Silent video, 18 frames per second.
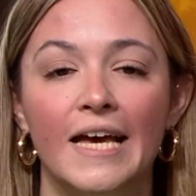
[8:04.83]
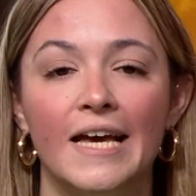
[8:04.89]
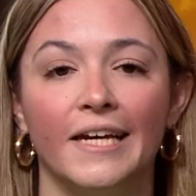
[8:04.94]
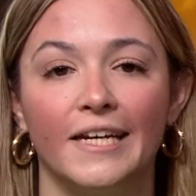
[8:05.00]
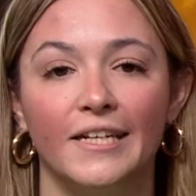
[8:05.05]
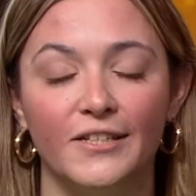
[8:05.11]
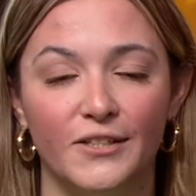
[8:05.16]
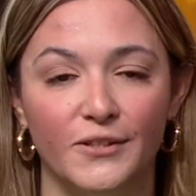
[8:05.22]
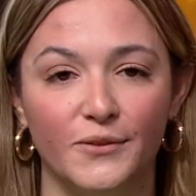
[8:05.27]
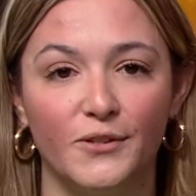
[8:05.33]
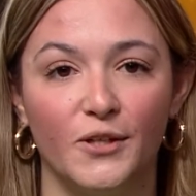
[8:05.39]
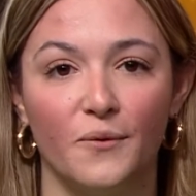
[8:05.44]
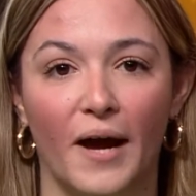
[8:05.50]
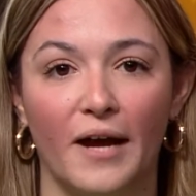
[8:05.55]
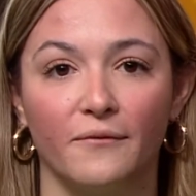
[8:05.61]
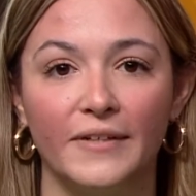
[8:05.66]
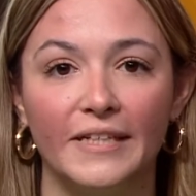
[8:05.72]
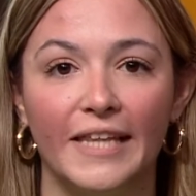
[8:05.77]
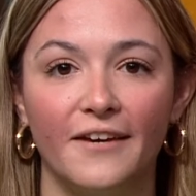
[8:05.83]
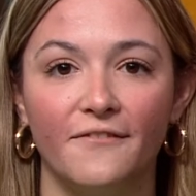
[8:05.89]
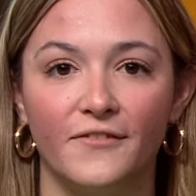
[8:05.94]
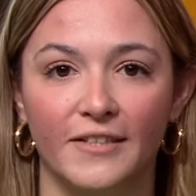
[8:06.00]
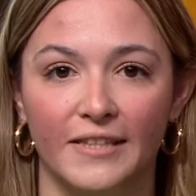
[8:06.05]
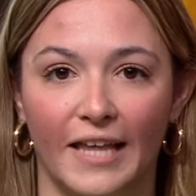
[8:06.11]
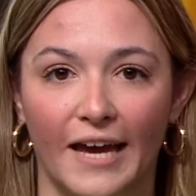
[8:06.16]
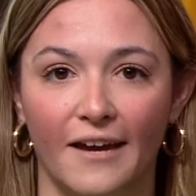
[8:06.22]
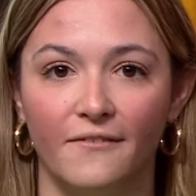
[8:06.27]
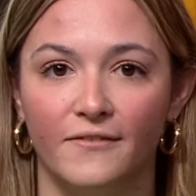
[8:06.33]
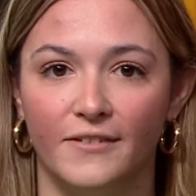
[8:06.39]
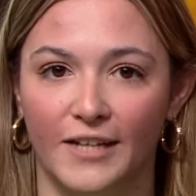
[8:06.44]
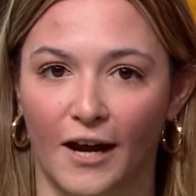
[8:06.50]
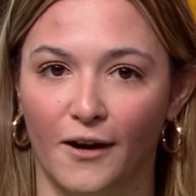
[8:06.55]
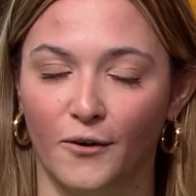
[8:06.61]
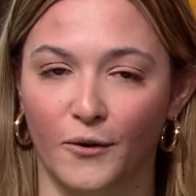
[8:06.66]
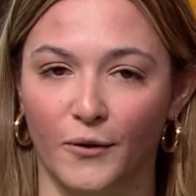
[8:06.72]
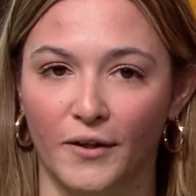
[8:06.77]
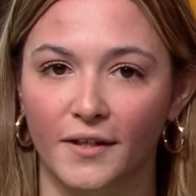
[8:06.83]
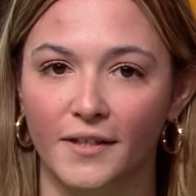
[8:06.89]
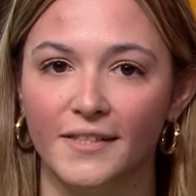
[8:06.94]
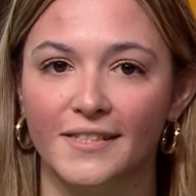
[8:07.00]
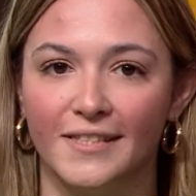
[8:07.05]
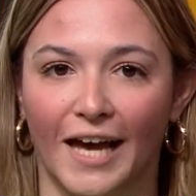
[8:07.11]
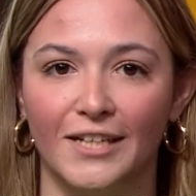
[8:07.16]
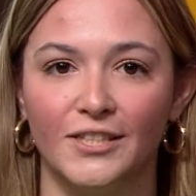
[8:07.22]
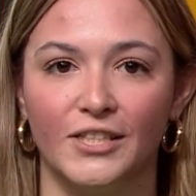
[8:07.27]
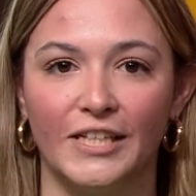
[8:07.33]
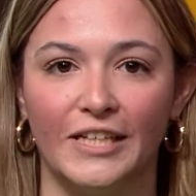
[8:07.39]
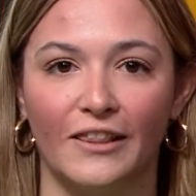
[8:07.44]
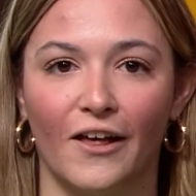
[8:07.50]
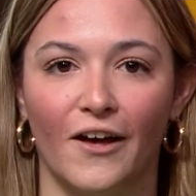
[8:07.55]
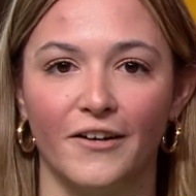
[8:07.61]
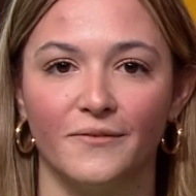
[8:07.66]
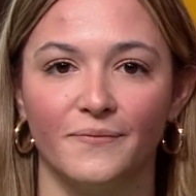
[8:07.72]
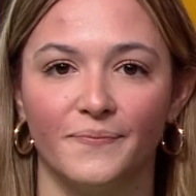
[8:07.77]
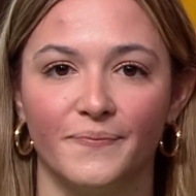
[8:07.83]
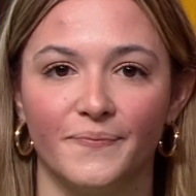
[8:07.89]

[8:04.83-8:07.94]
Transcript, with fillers: can do so at relayforlife.org slash Elon.